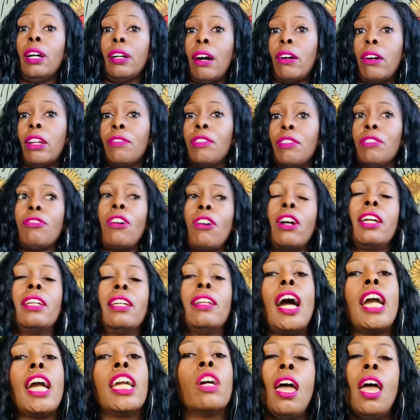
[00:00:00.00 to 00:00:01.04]
out every Friday
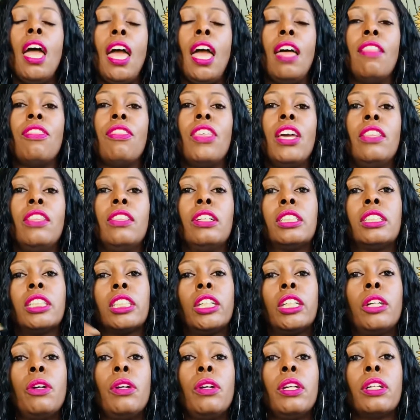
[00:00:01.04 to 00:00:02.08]
night. And then the
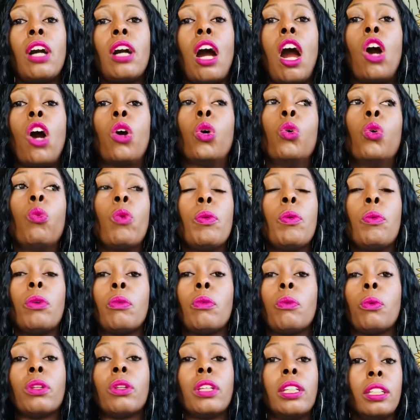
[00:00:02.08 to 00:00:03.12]
security guard, who we were
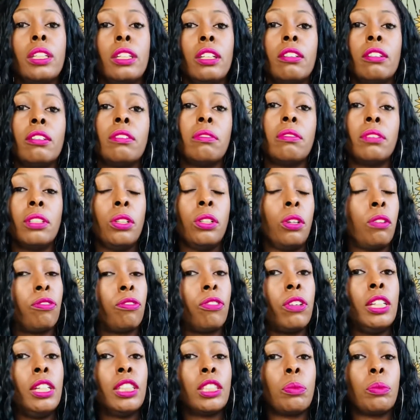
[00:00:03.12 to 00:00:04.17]
really good,
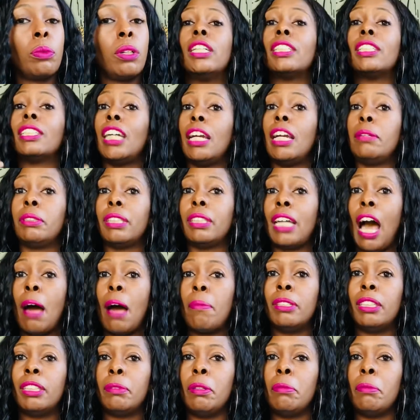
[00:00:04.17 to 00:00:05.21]
friends with, his name just
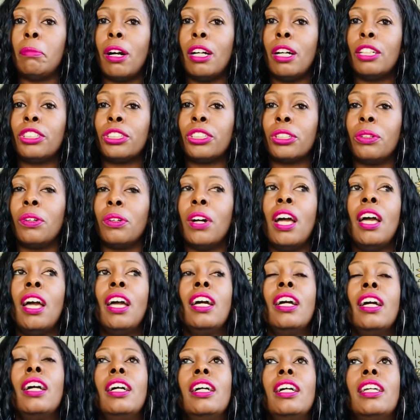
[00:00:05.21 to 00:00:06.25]
happened to be Marshall.
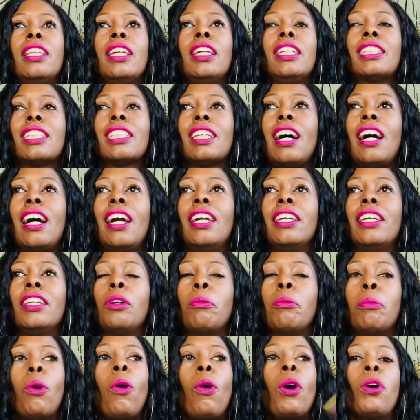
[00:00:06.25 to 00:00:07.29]
He's like, your
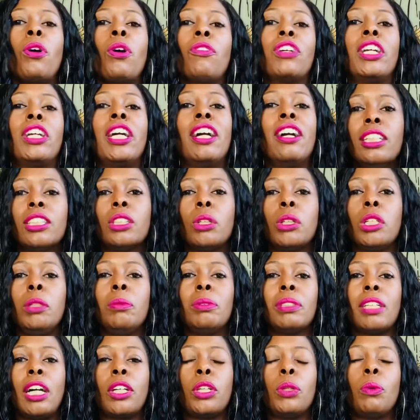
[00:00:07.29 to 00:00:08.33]
boy over there. So he was
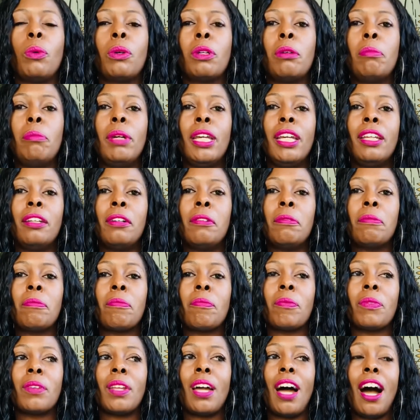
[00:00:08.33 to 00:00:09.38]
like, you want to meet him?
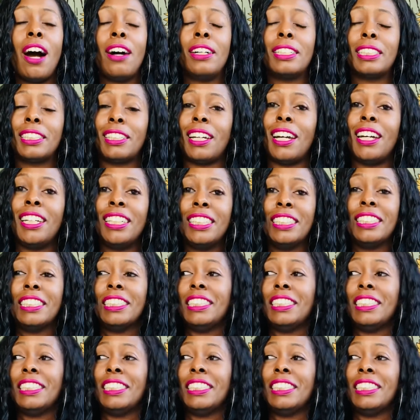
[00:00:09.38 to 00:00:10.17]
I was like,